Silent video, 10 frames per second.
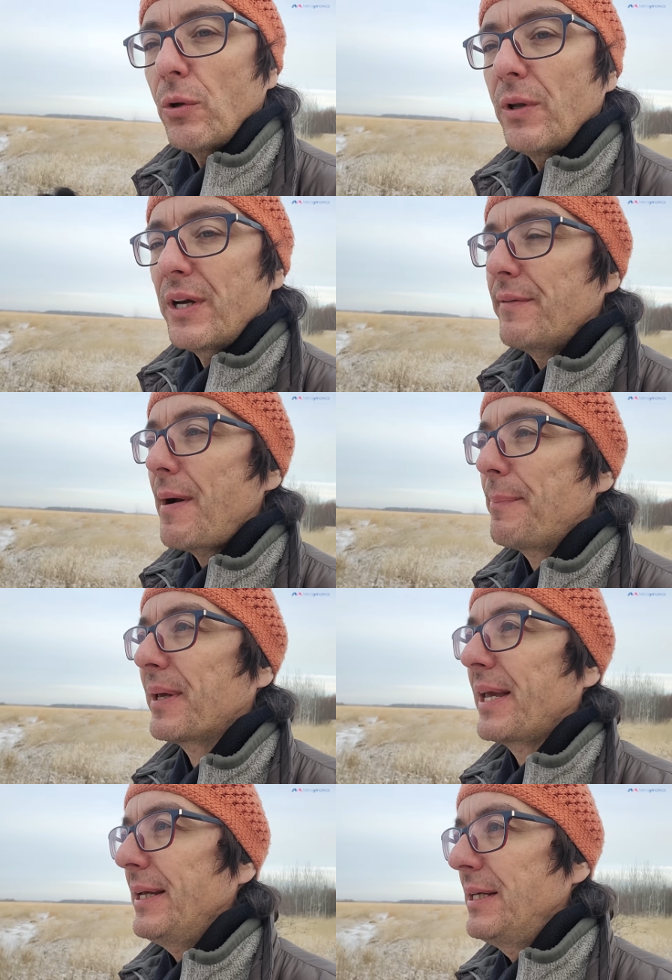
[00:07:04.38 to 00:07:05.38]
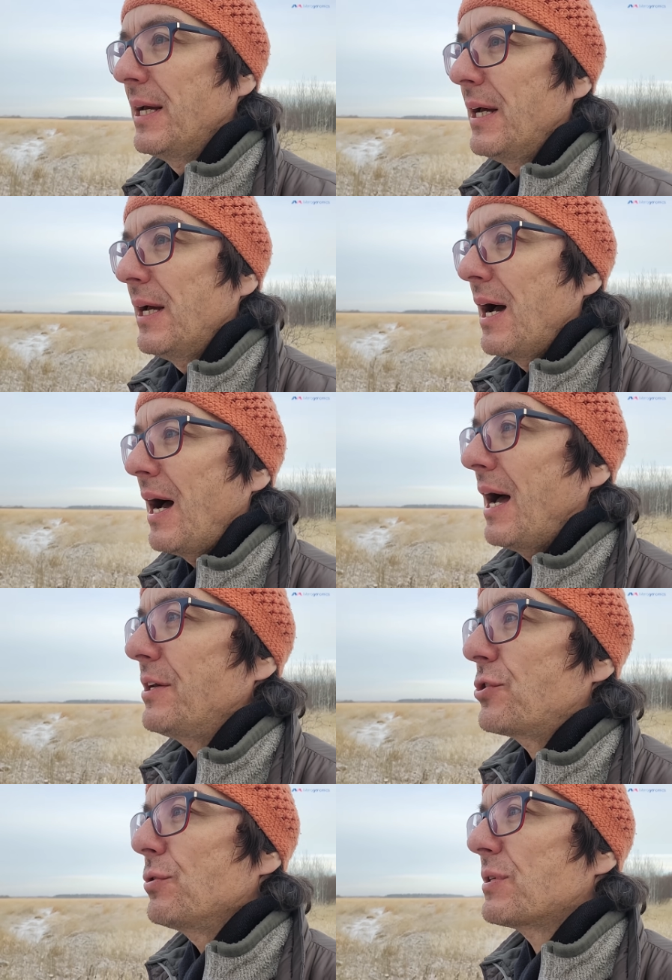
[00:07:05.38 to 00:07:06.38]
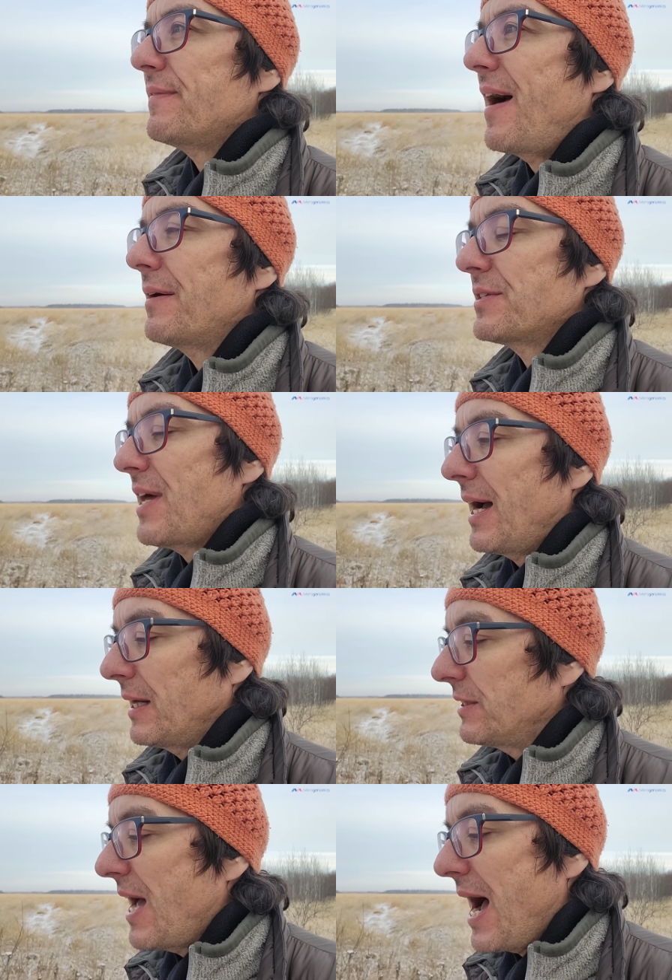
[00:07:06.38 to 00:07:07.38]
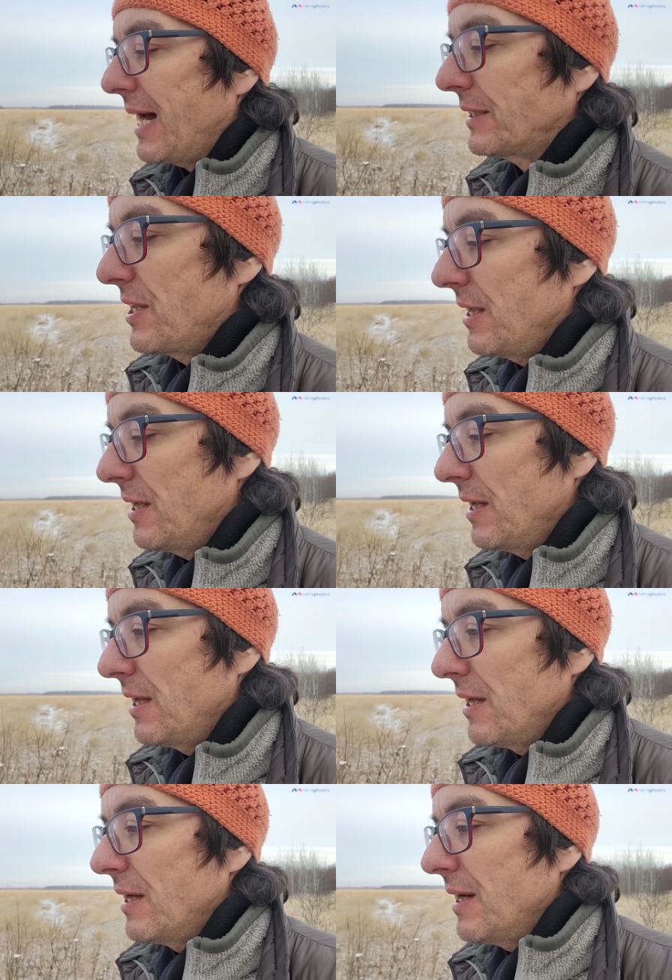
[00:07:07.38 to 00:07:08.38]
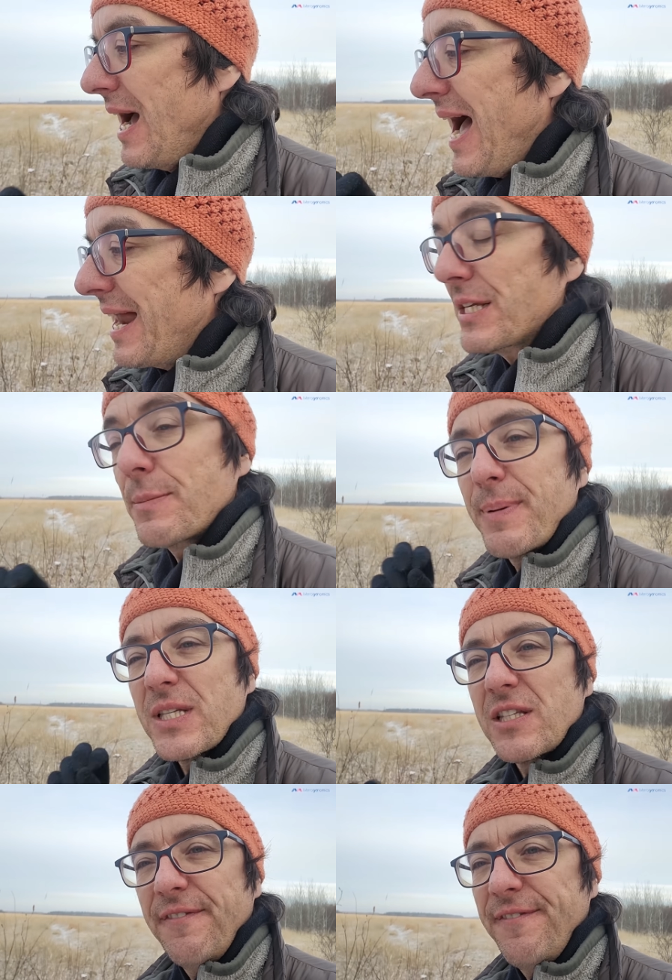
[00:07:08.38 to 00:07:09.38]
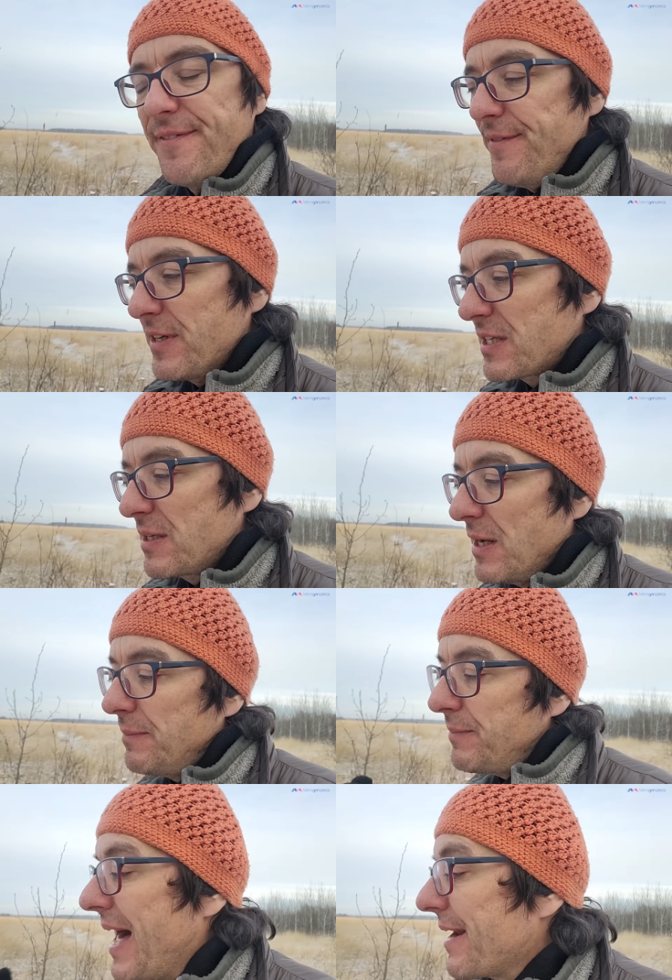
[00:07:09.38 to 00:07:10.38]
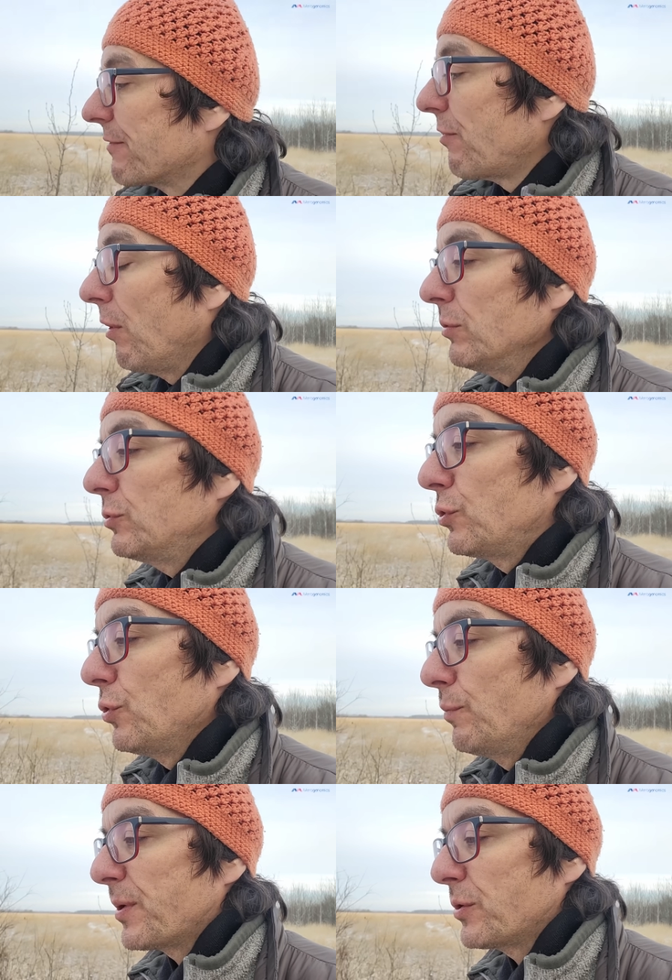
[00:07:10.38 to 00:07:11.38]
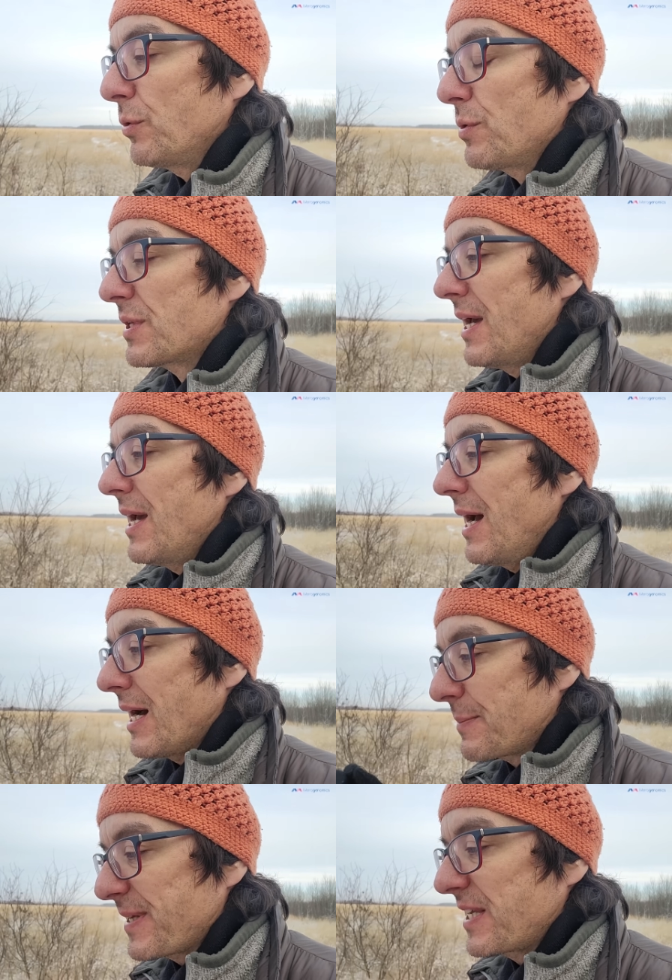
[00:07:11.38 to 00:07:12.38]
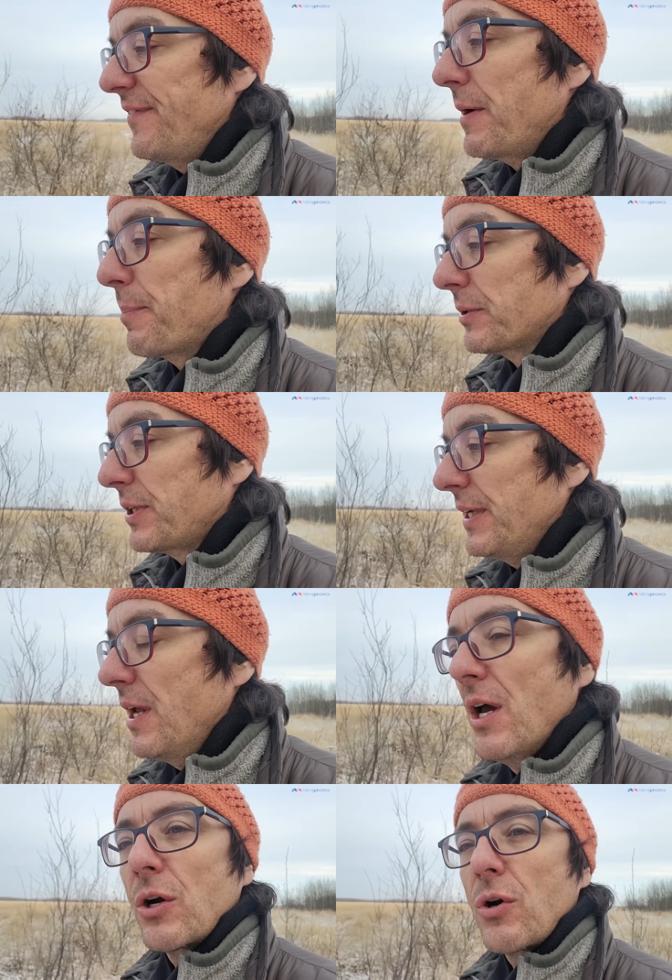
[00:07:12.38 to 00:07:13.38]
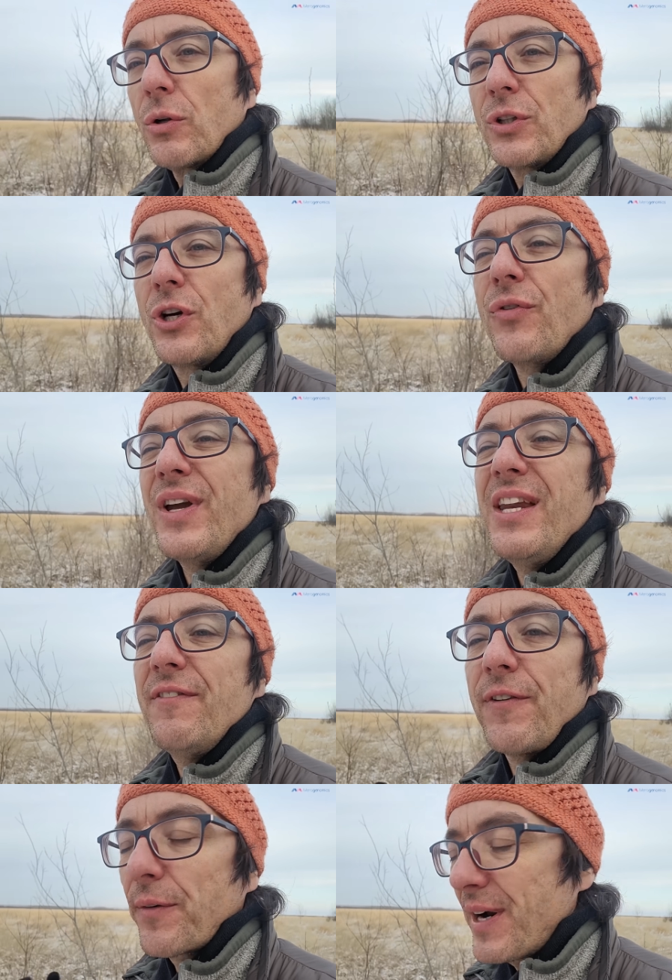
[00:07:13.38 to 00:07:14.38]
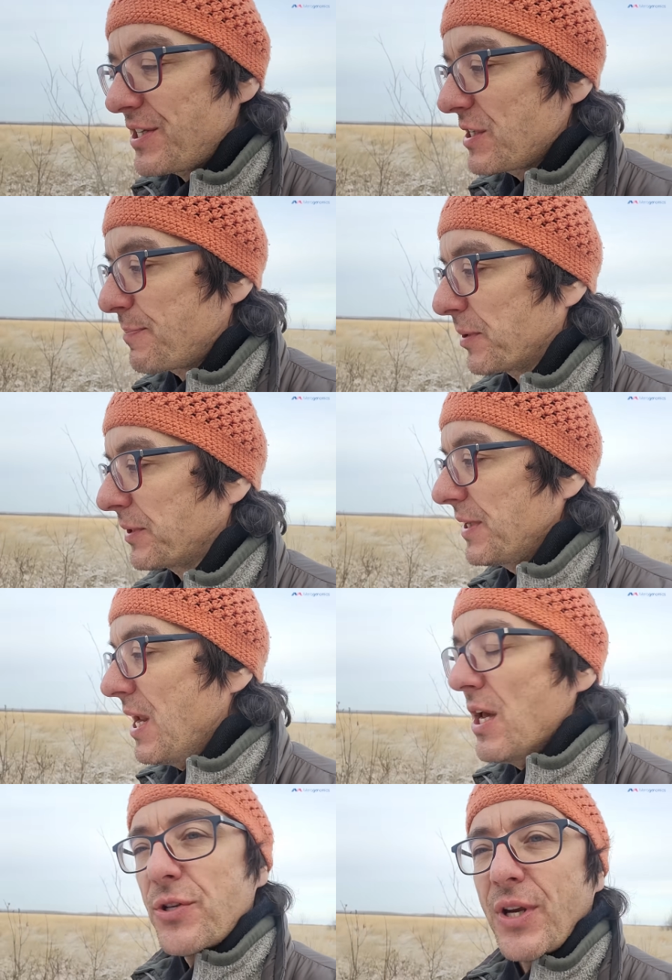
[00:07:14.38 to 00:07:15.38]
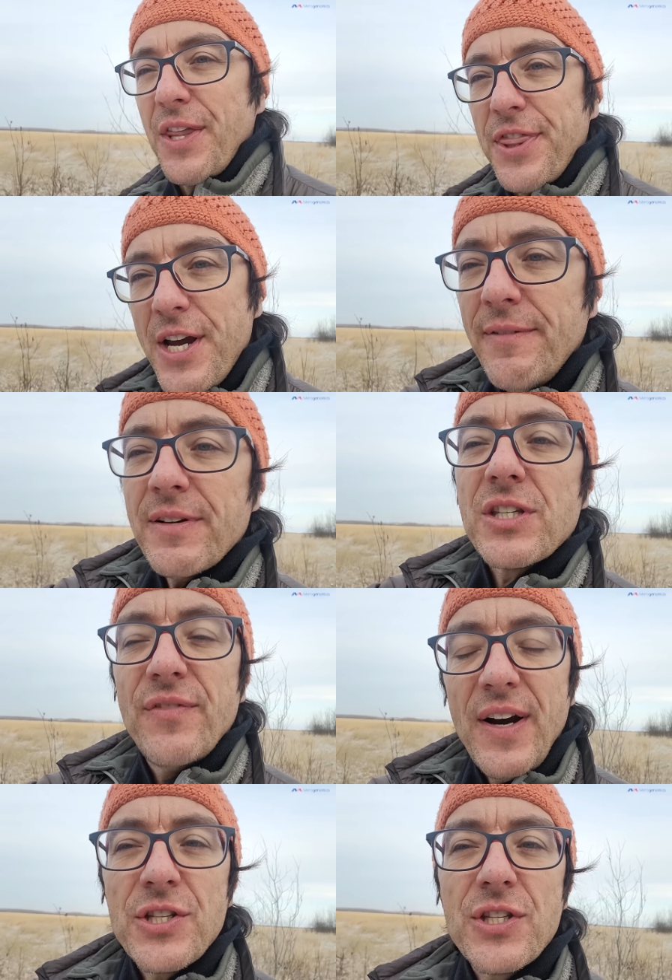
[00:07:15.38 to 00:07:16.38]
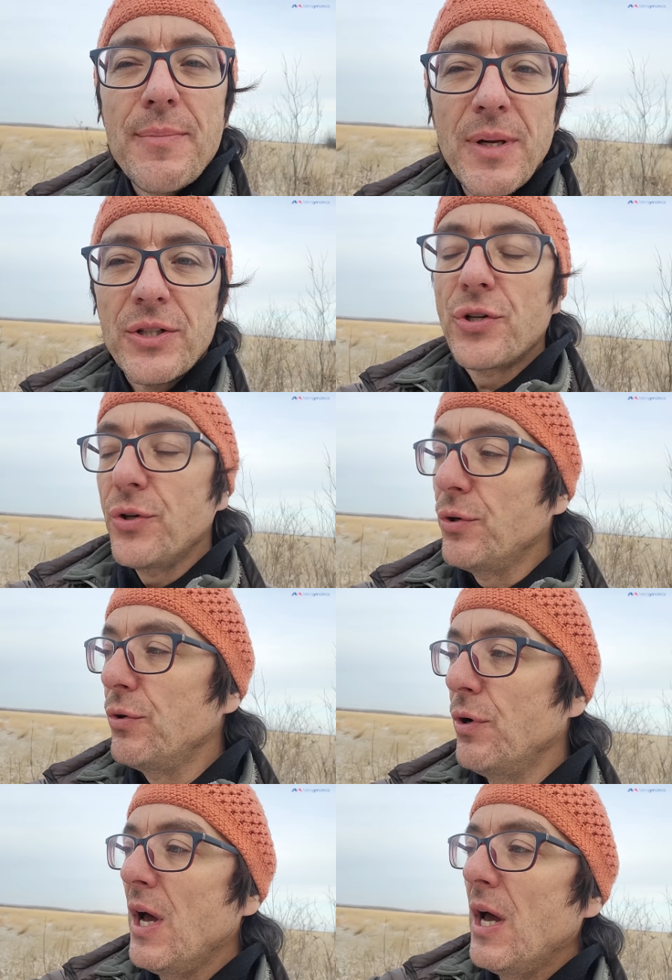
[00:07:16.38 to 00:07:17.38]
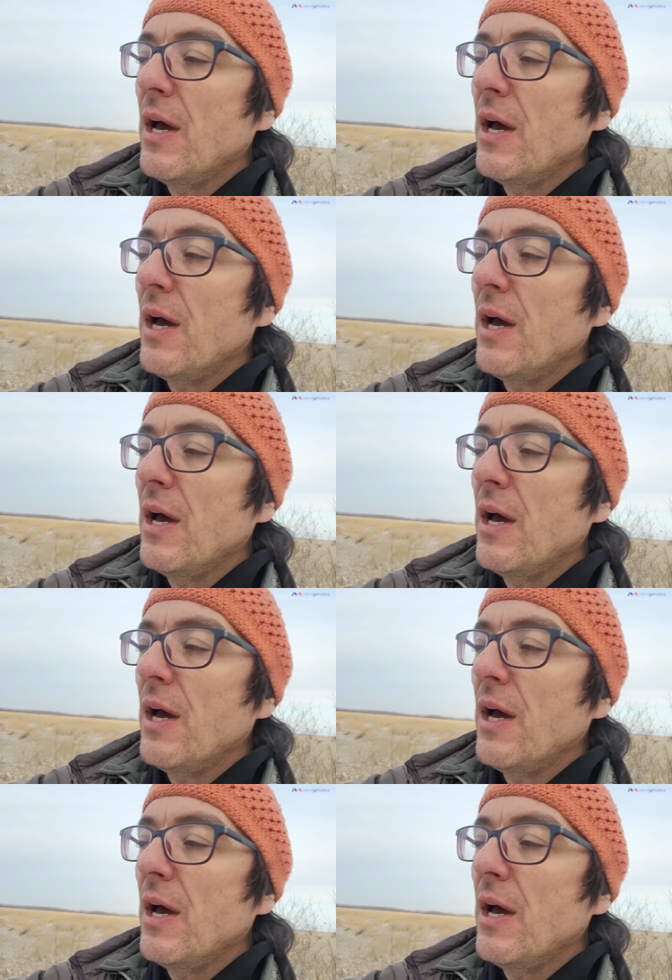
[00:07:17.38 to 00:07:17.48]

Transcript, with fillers: no longer replicate, introduce a virus that, that had a specific, um, had a role to produce a specific protein called green fluorescence protein. So you can think of it's very similar to